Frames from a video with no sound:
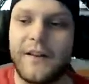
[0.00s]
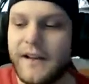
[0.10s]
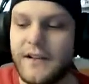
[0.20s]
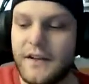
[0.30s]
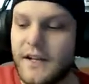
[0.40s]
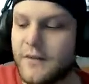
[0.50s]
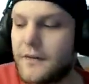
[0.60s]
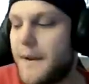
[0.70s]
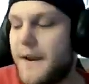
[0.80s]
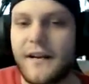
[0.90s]
And,
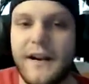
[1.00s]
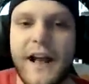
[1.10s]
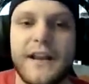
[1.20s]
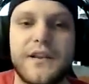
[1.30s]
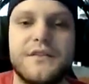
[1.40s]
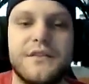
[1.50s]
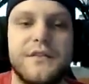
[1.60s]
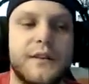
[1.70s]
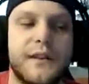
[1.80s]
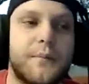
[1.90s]
depending on how you do
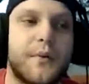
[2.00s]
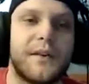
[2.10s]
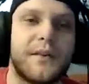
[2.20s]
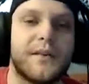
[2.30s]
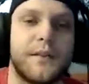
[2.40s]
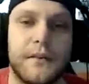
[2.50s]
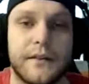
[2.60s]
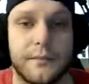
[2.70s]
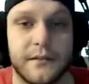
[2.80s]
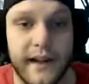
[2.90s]
with your partners in
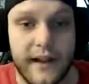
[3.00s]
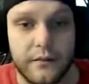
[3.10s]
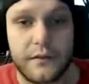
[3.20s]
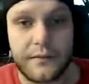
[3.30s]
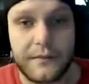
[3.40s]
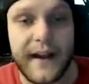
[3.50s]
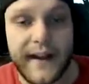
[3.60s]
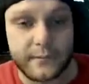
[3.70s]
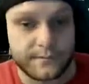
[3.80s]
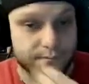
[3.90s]
multiple legs will define
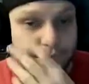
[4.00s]
it.